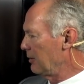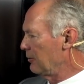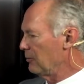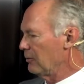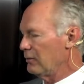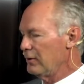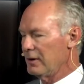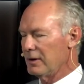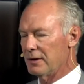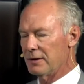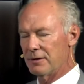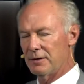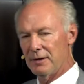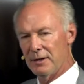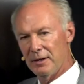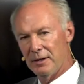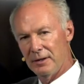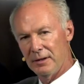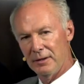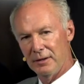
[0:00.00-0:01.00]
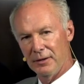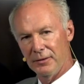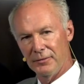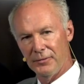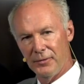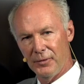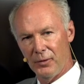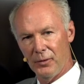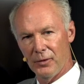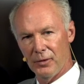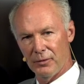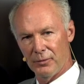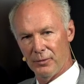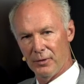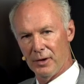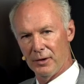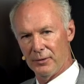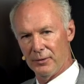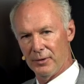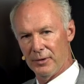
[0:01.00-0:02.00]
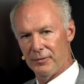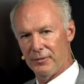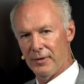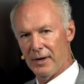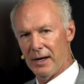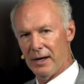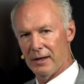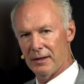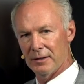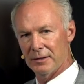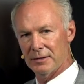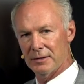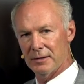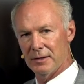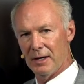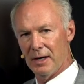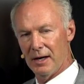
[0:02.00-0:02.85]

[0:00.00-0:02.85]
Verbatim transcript: with the four rotary files.